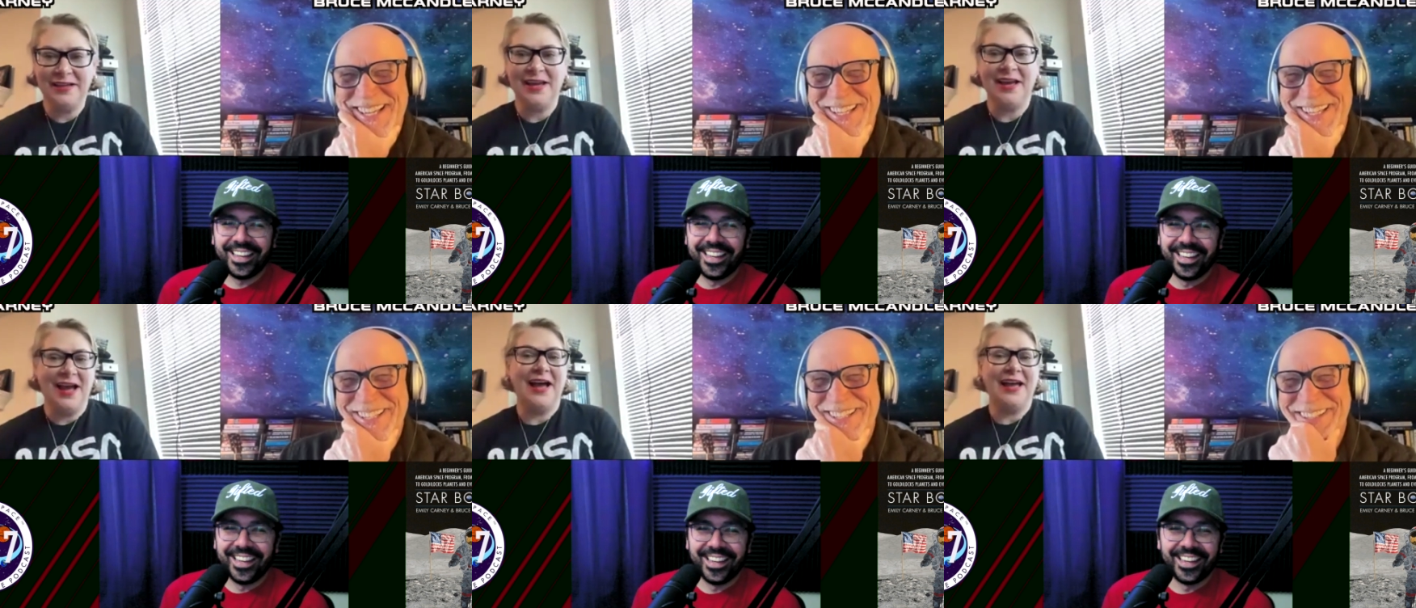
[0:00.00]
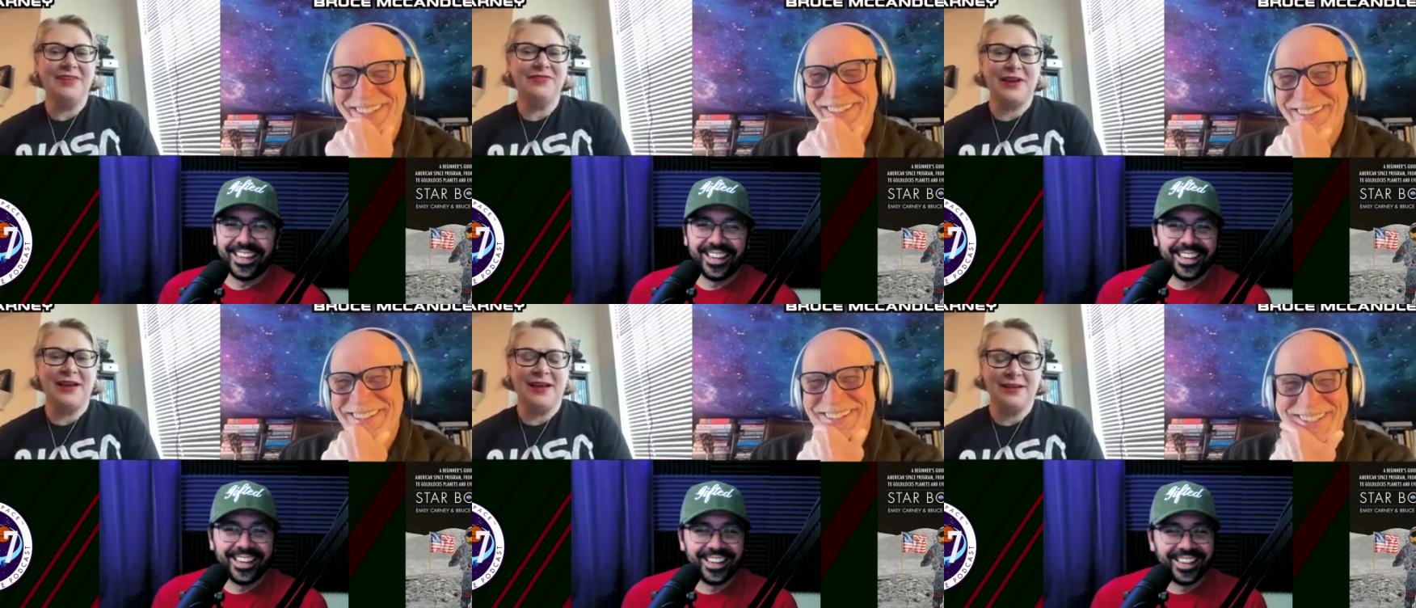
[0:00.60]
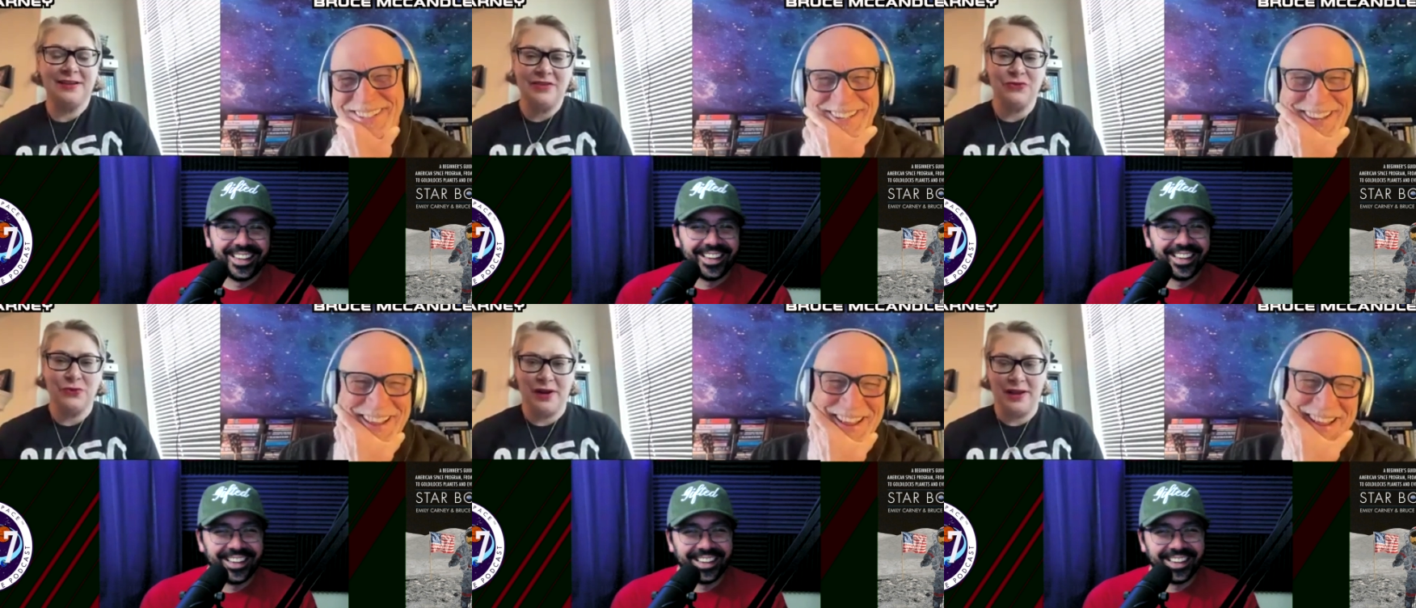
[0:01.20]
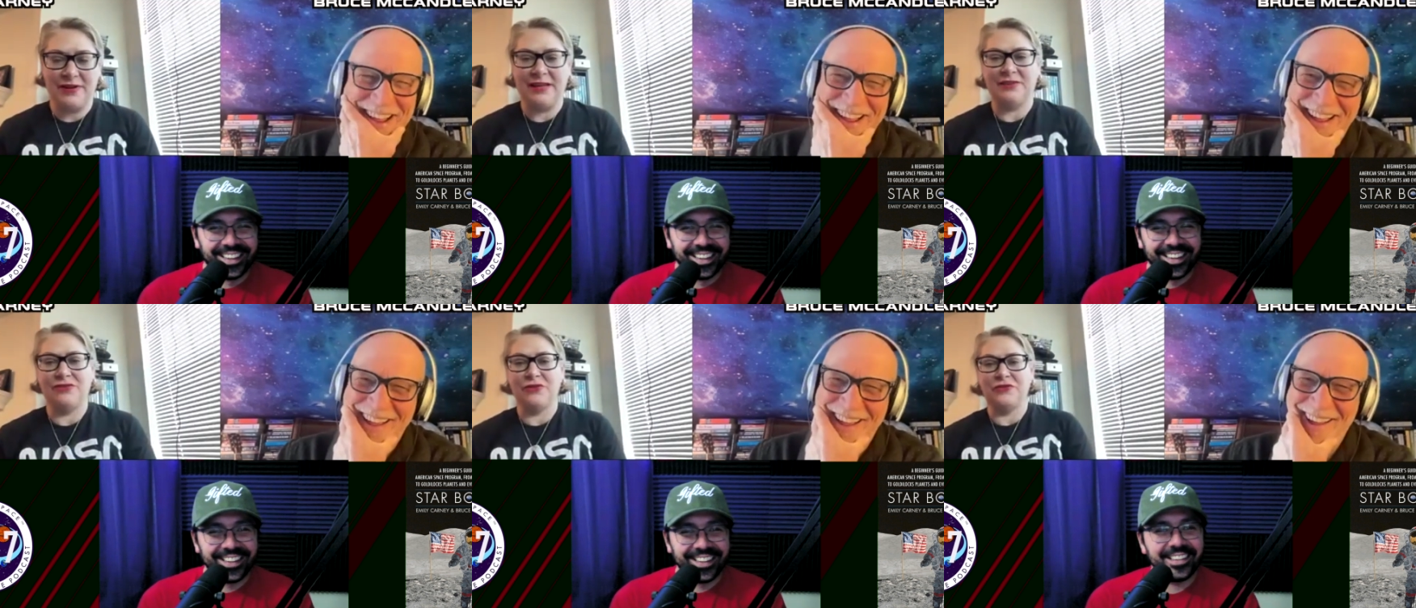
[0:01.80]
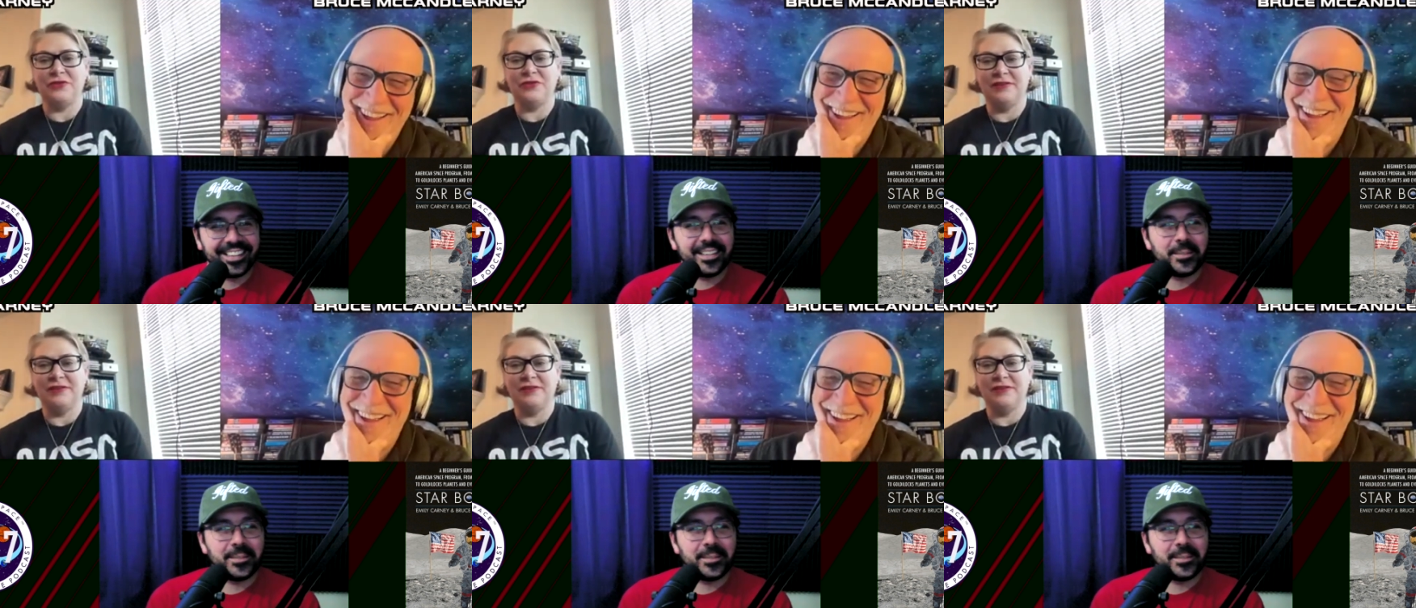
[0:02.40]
Speaker 1: of, I have, I, I, sort of have an answer for this.